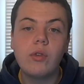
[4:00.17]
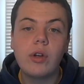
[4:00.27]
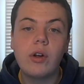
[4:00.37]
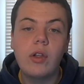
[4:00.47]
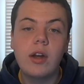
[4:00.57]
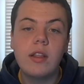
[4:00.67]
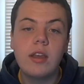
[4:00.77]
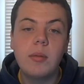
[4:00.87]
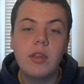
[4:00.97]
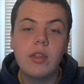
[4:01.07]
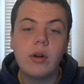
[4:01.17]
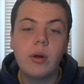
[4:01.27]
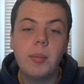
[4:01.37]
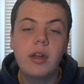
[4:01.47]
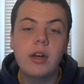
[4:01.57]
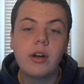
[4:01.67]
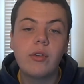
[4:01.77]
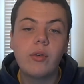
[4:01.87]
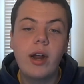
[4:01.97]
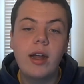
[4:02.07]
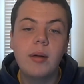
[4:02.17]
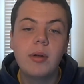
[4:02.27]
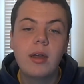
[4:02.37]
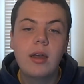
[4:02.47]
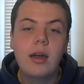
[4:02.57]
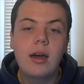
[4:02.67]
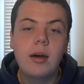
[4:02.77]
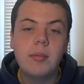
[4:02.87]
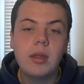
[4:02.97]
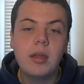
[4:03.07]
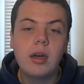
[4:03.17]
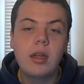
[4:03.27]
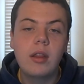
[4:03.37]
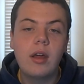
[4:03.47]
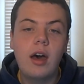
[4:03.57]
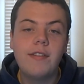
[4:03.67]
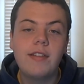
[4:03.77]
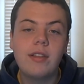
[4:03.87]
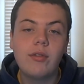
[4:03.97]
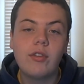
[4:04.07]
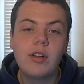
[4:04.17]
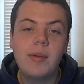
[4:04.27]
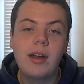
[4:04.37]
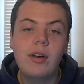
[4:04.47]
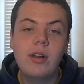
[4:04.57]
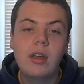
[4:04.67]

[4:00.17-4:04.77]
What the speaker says: Carolina team is their ability to grab the offensive rebound.